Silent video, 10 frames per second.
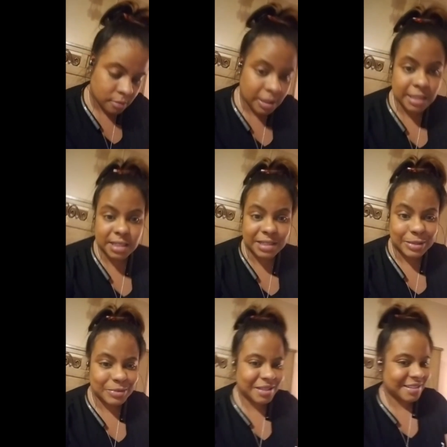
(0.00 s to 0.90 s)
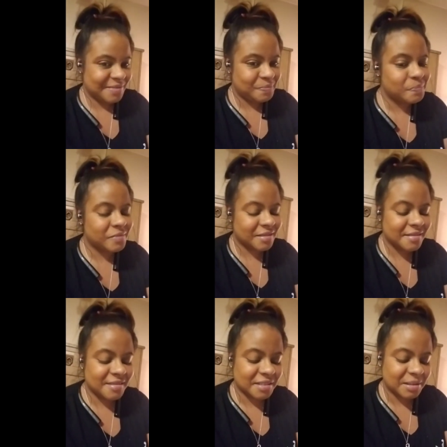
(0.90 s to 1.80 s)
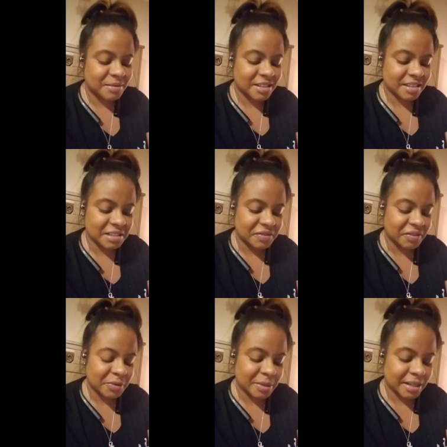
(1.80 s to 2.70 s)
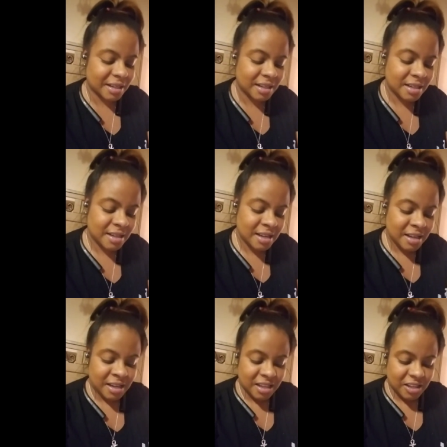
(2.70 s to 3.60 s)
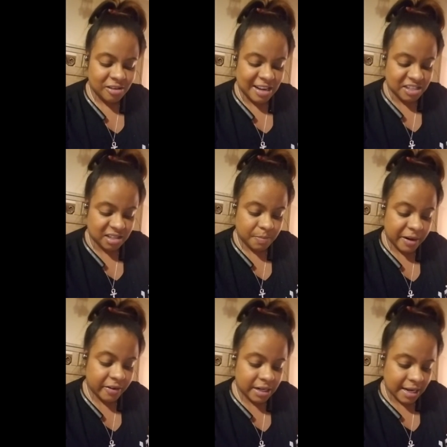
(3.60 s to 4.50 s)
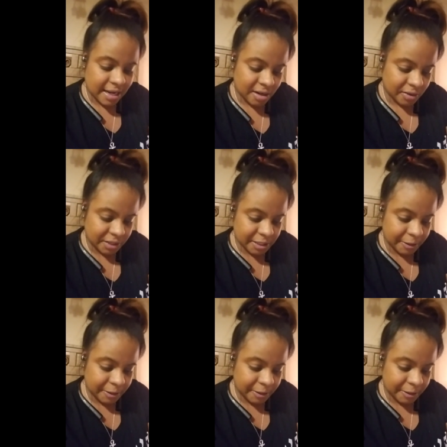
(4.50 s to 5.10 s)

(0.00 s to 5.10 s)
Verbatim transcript: took notes, so let me just look real quick. You got your spirit dolls.